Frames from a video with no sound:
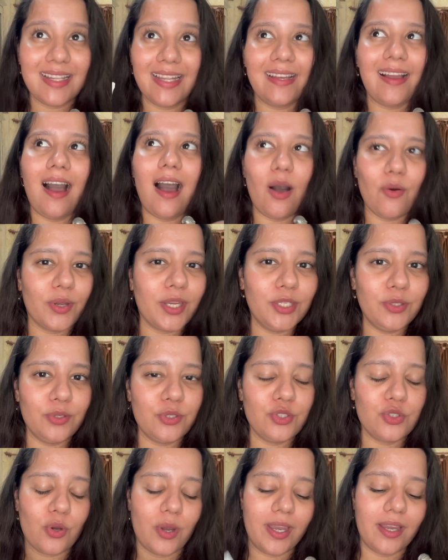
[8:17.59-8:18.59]
Like, how can you
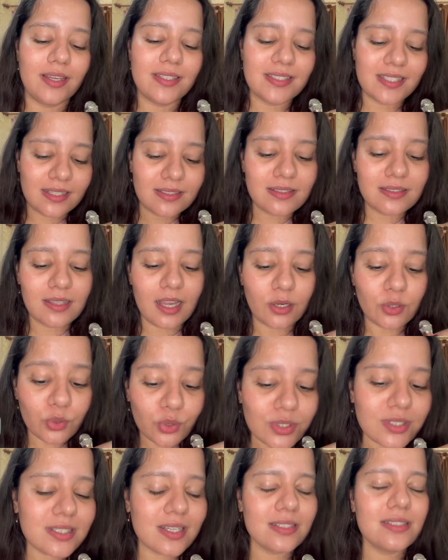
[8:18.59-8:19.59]
enjoy a
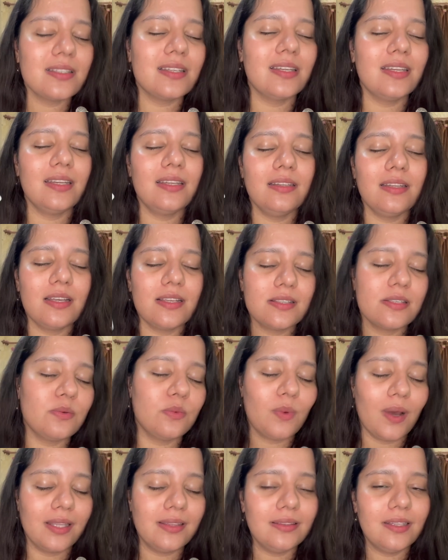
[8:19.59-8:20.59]
good sunscreen is a
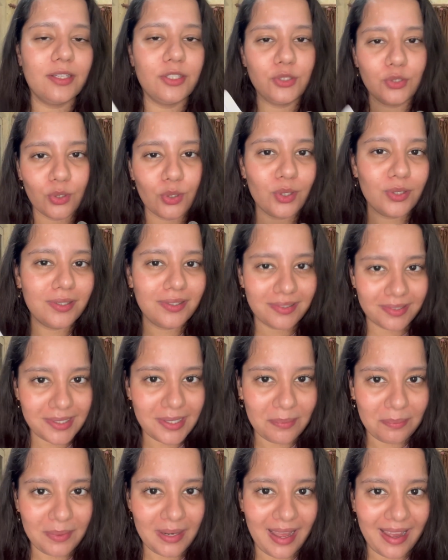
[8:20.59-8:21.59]
one that you're going to
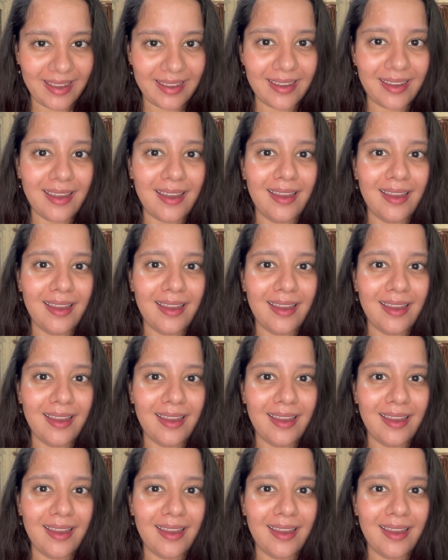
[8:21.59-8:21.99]
reapply.